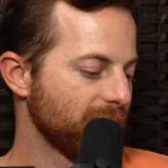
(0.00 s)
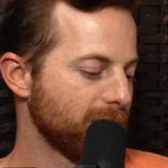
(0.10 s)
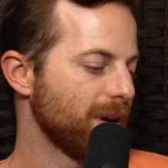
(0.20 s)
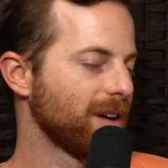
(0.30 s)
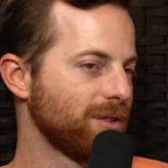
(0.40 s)

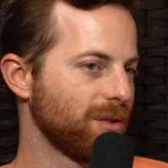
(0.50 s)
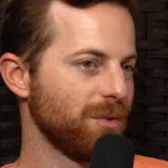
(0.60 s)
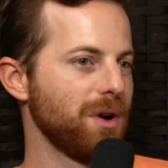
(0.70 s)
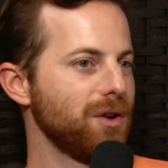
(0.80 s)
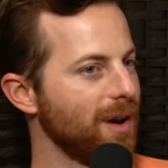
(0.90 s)
Expect
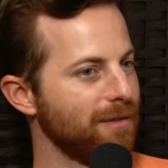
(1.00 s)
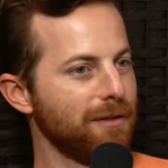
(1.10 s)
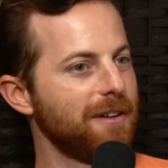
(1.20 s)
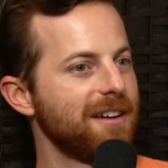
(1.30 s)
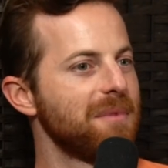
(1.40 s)
When You Have a
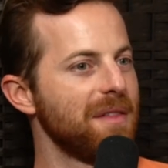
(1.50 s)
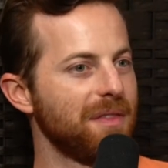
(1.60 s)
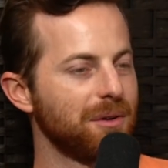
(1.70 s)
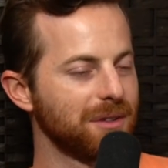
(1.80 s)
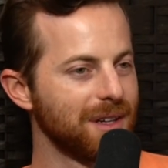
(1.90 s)

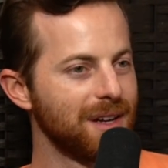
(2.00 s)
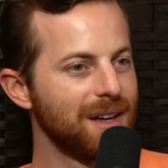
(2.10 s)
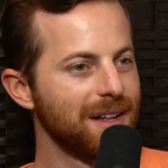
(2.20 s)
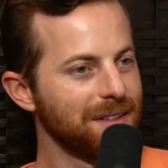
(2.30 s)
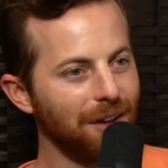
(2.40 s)
5-Month-Old,
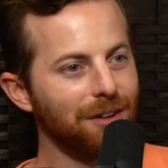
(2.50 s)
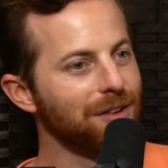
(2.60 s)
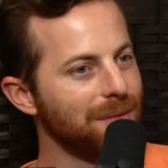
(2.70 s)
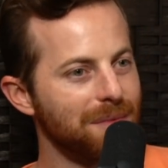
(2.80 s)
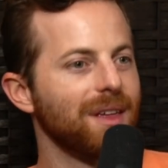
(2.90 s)
tell you
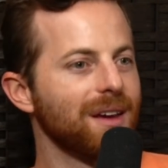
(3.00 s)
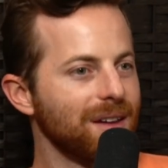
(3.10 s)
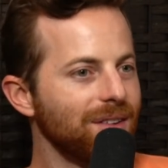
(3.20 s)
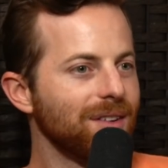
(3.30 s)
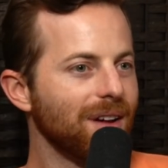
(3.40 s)
some
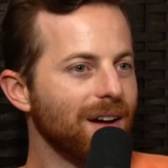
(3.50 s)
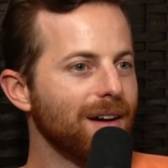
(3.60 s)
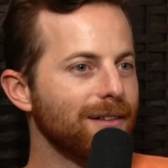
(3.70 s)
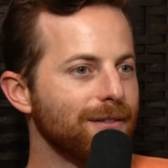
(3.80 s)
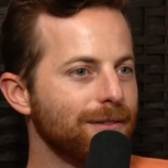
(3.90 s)
things
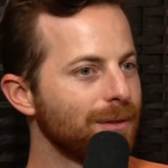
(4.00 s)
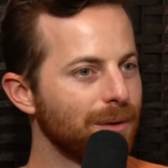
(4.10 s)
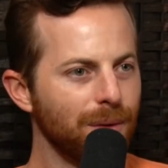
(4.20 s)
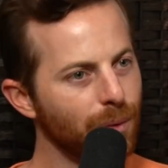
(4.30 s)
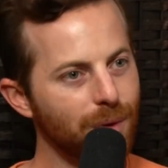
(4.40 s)
of
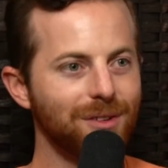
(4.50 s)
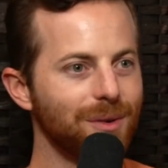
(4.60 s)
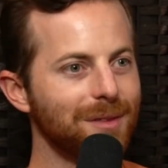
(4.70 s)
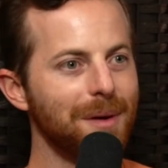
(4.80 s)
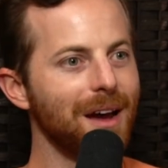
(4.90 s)
what to
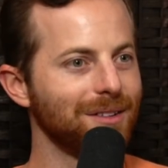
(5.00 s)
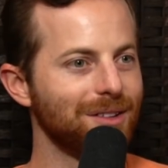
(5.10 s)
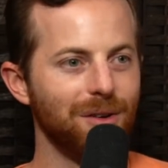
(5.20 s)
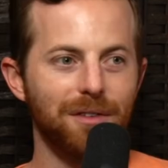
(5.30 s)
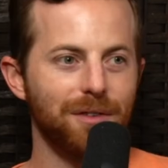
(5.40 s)
expect.
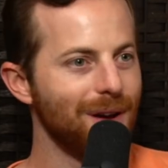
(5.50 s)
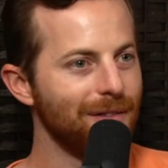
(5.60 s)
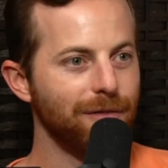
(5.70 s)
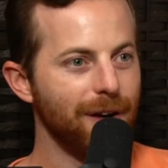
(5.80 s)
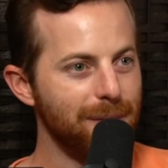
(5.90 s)
So if you
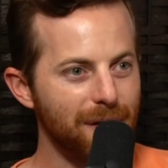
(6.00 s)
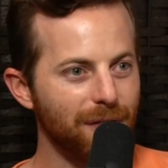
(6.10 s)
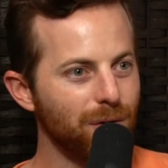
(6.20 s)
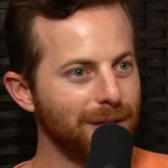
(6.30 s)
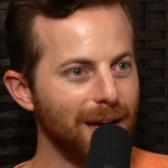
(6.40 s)
have a
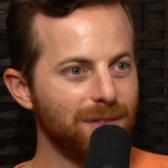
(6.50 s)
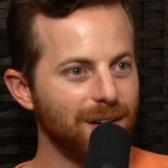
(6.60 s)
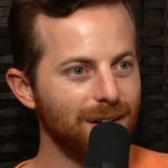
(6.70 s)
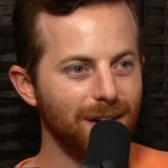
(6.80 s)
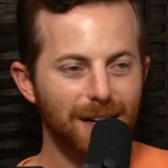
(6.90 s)
5-month-old out
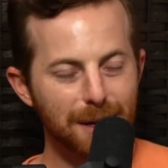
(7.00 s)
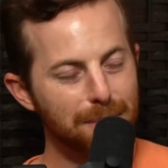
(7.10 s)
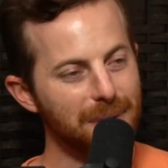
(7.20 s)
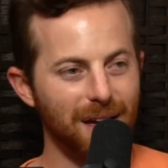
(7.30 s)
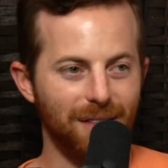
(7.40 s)
there,
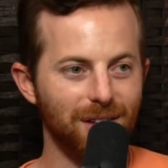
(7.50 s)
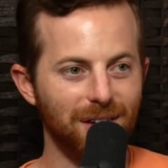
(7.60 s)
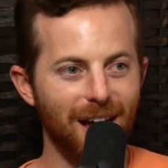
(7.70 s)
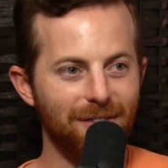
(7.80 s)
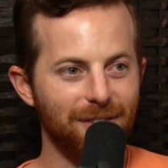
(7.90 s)
be on the
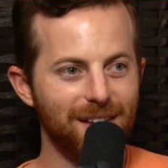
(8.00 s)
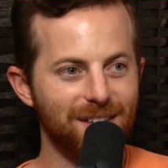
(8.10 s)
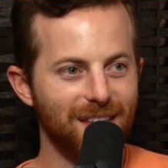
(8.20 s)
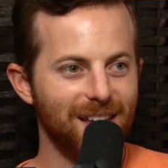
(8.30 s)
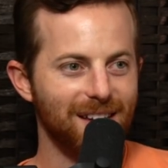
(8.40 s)
lookout for
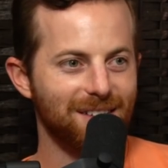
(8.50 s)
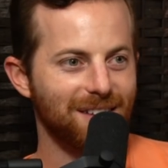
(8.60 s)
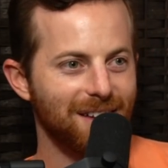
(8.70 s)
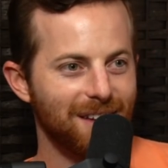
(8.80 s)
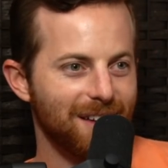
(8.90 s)
these
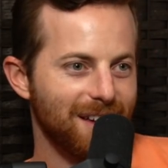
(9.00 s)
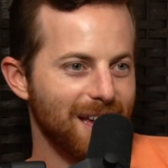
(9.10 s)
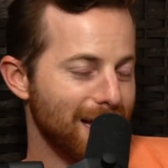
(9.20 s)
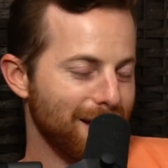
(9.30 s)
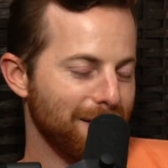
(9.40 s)
things.
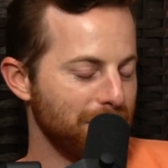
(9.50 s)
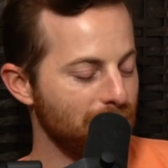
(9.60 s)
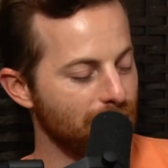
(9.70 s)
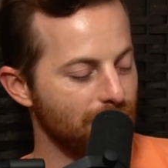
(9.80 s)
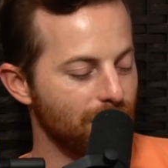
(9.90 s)
If
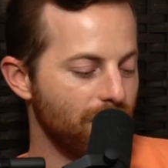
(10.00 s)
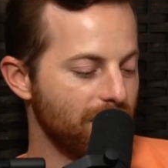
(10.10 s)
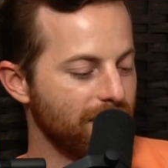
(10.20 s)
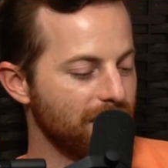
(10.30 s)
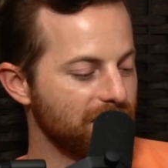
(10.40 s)
you're
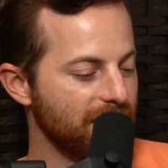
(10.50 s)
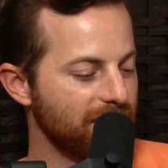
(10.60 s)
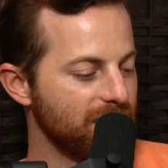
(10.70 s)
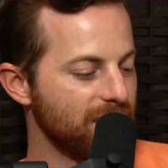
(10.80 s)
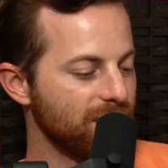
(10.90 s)
one of our
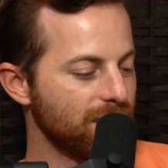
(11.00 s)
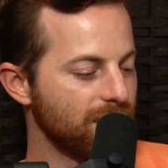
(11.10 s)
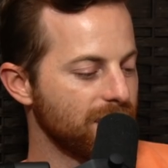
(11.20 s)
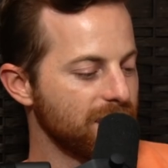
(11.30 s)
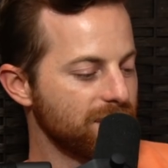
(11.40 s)

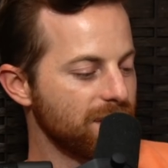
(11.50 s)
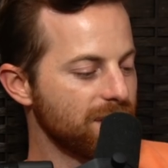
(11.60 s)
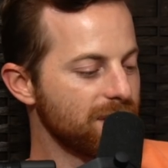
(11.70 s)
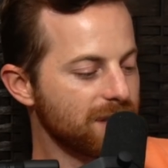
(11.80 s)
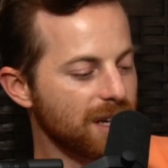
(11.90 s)
17-year-old
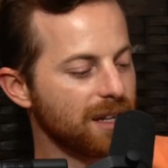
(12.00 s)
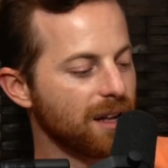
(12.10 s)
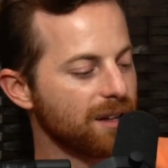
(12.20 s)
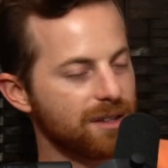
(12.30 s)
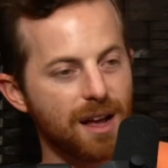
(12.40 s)
listeners and
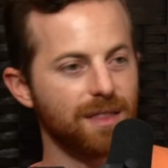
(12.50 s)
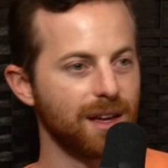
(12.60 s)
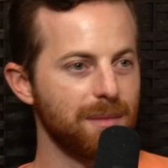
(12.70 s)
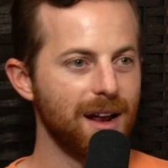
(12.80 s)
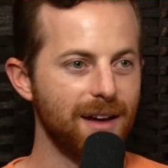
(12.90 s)
is not
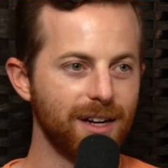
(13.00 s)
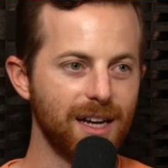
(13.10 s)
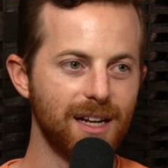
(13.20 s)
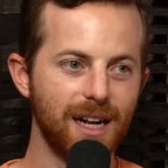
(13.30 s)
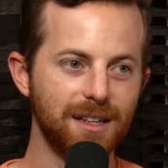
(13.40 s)
thinking about having a
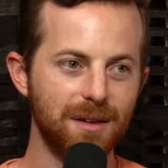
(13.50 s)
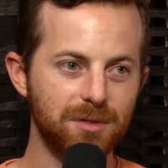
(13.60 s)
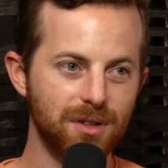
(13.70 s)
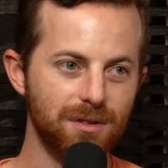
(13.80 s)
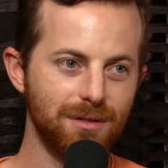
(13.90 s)
kid anytime
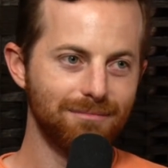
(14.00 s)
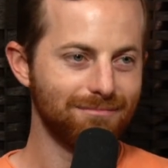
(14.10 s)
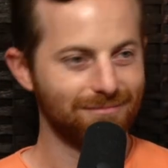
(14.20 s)
soon,